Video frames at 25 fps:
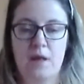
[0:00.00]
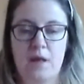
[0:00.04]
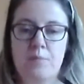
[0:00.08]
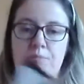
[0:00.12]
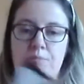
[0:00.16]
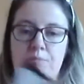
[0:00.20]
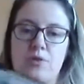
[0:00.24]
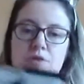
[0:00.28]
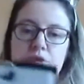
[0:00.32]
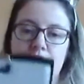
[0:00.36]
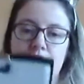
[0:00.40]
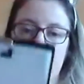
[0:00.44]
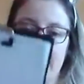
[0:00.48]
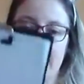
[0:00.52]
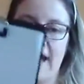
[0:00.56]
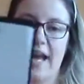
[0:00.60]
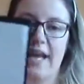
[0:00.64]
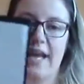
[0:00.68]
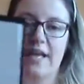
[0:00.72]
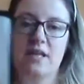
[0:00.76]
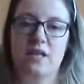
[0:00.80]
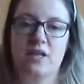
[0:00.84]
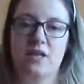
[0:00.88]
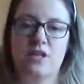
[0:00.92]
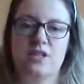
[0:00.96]
But
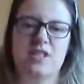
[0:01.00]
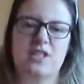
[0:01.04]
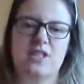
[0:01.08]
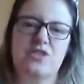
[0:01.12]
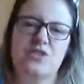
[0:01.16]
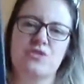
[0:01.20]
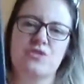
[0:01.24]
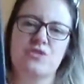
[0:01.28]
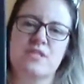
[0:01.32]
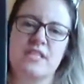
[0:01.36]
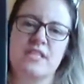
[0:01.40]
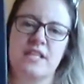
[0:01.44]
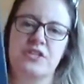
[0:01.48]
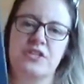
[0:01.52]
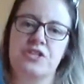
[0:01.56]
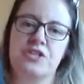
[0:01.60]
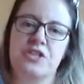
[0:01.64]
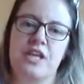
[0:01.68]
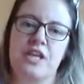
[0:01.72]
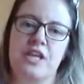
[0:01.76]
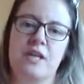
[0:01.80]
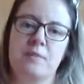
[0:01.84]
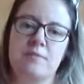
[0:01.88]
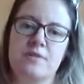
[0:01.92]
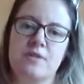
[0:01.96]
again, they're just dead
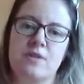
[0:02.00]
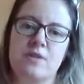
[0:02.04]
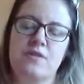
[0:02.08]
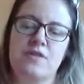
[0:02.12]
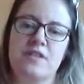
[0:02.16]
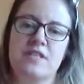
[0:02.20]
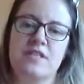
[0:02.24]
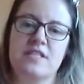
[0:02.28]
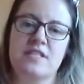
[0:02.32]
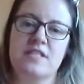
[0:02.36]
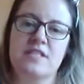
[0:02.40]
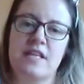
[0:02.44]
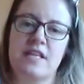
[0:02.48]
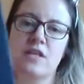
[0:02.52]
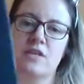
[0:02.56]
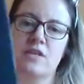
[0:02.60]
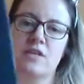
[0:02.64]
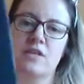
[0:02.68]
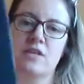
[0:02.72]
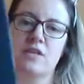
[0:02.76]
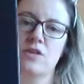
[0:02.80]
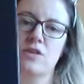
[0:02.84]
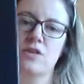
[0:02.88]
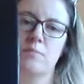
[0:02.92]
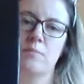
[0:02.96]
cheap, so if you see
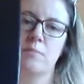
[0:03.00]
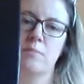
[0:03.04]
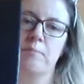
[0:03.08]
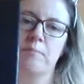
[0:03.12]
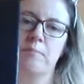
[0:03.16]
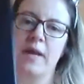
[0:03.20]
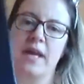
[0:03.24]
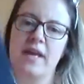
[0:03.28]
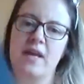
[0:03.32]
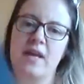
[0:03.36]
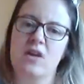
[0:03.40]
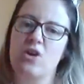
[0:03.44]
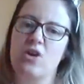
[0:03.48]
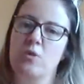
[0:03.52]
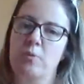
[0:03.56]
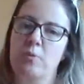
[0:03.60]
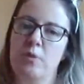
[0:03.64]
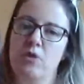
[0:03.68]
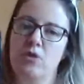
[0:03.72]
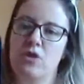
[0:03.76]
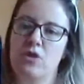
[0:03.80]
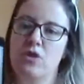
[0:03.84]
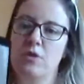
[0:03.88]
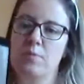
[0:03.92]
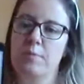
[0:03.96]
some, pick a
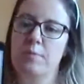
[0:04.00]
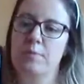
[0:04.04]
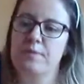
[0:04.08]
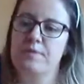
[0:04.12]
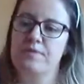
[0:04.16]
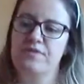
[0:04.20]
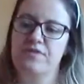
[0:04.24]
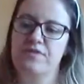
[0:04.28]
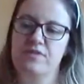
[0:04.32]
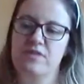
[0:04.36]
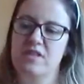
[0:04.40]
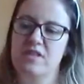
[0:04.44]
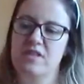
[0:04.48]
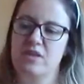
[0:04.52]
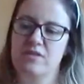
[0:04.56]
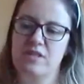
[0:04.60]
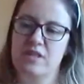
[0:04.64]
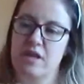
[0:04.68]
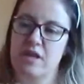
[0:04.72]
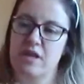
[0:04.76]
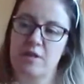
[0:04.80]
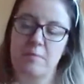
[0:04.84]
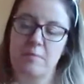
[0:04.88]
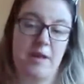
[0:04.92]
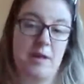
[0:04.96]
couple up for, I
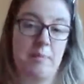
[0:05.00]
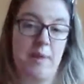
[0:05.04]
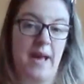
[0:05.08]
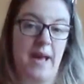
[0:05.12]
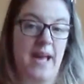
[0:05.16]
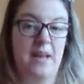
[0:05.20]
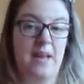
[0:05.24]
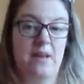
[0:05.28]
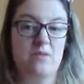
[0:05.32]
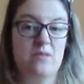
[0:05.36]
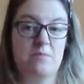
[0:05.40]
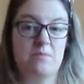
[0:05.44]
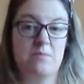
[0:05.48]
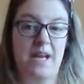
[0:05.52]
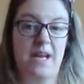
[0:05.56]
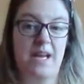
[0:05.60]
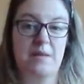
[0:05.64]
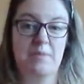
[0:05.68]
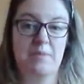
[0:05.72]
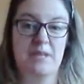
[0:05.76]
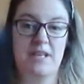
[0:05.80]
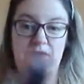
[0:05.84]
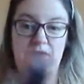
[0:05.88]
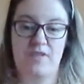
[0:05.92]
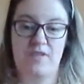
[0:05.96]
don't know, about £1
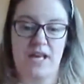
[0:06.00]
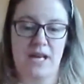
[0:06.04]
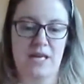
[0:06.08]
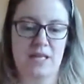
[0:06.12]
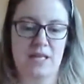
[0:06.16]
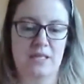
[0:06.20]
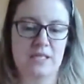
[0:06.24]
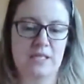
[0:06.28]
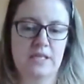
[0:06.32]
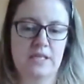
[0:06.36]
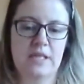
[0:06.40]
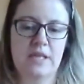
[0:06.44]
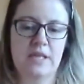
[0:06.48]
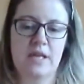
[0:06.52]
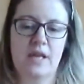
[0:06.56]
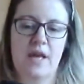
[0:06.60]
maybe, if that.